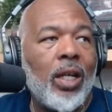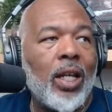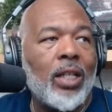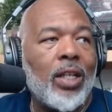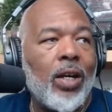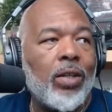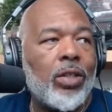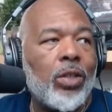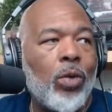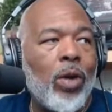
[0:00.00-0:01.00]
That's how the
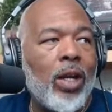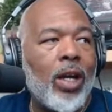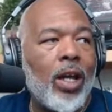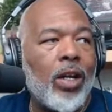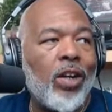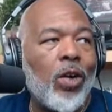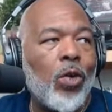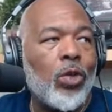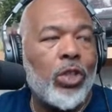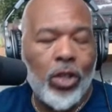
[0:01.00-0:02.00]
story kind of
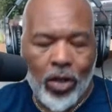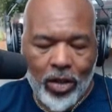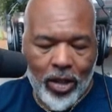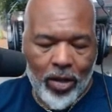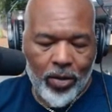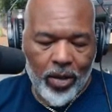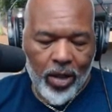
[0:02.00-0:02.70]
goes, starts out.